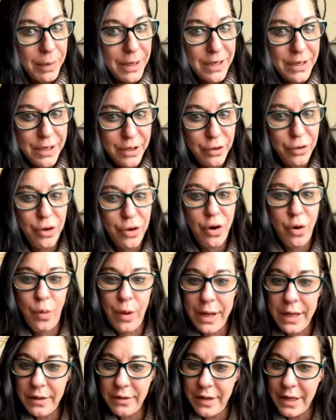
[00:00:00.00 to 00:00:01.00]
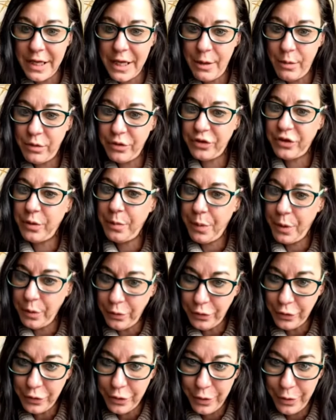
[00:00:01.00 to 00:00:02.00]
he didn't go in like he was
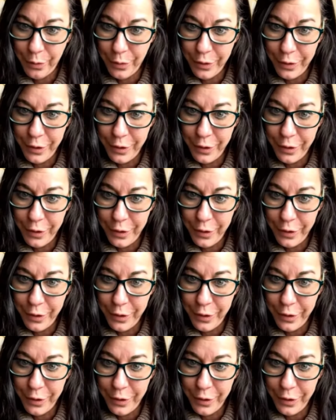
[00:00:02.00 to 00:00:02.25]
supposed to.